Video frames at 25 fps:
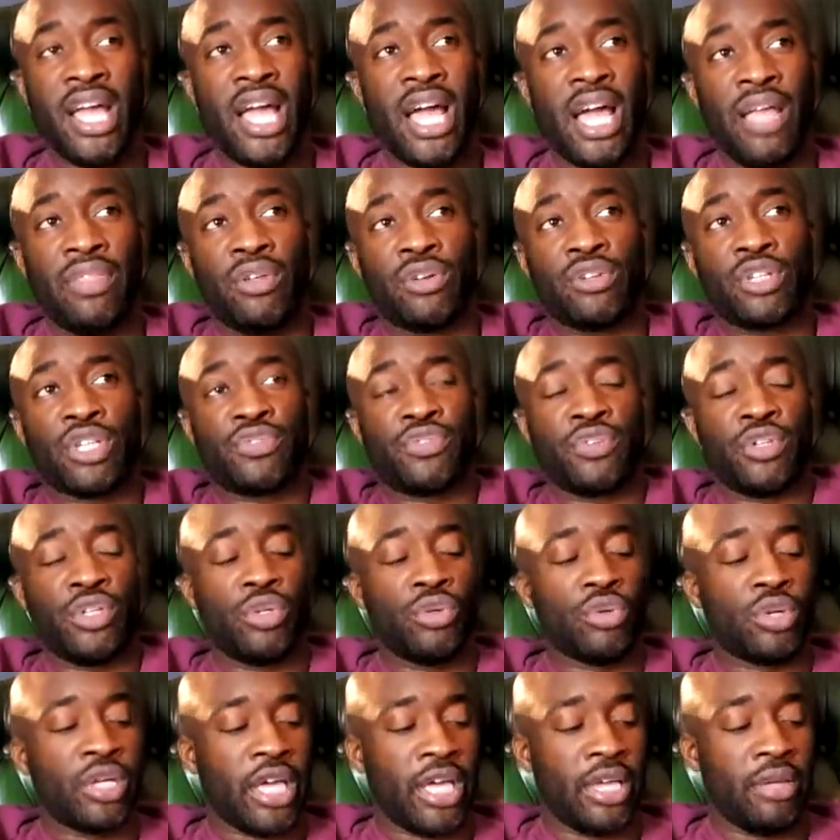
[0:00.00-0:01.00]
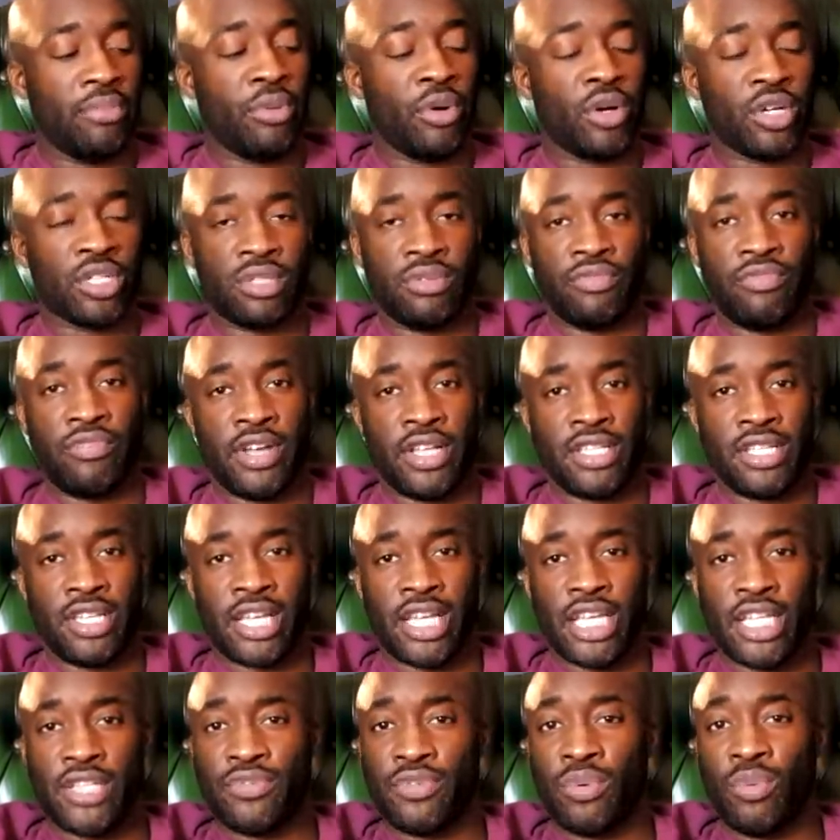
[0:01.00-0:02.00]
And not just for UK boxing fans, I
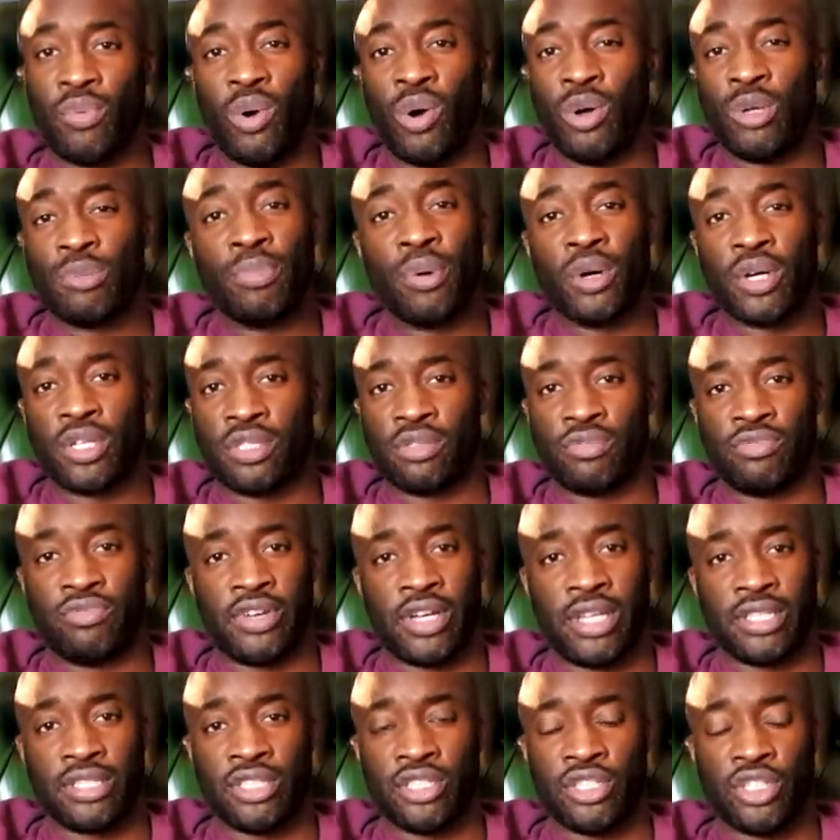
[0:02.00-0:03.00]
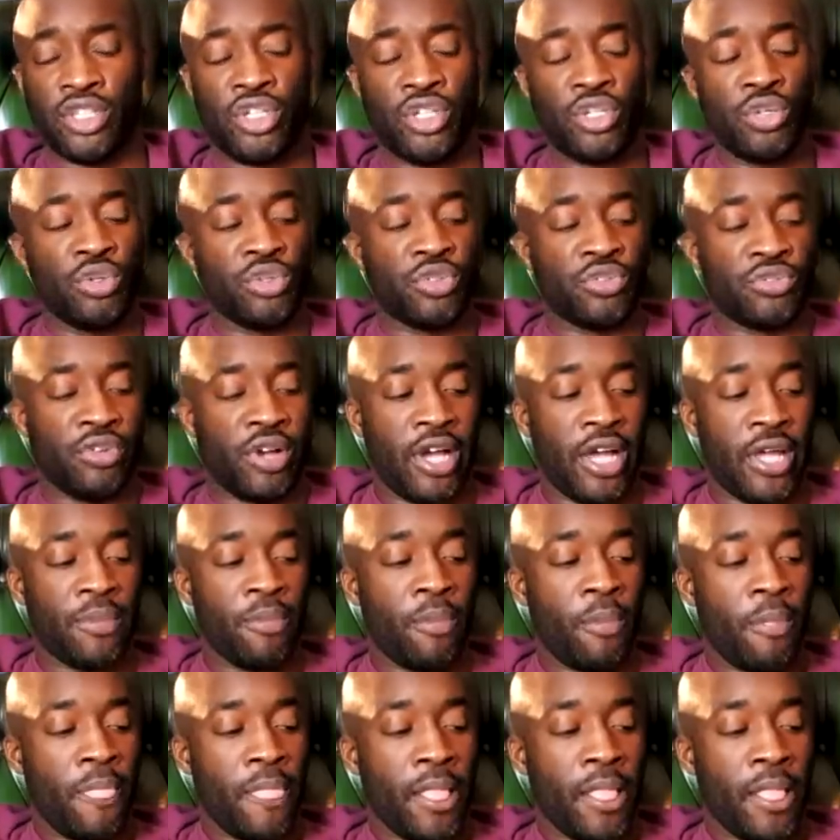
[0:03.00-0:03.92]
guess for world boxing fans, it's a huge fight.